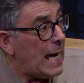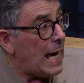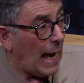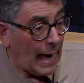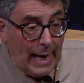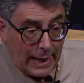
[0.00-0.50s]

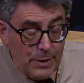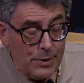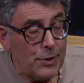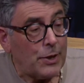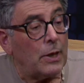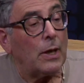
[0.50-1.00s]

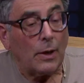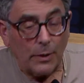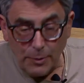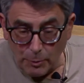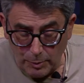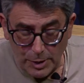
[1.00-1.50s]
And
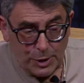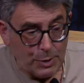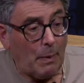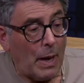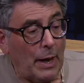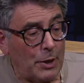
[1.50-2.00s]
the
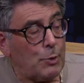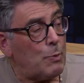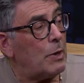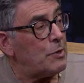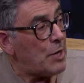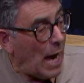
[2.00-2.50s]
response
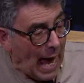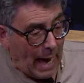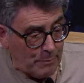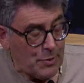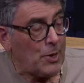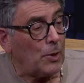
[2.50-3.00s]
was
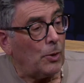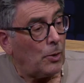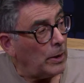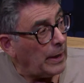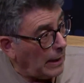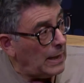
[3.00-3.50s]

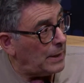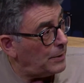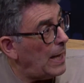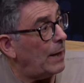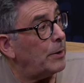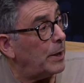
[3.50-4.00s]
absolutely,
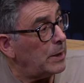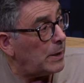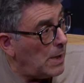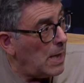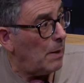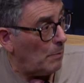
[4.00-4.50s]
down it
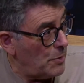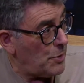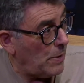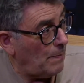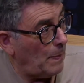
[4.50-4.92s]
comes.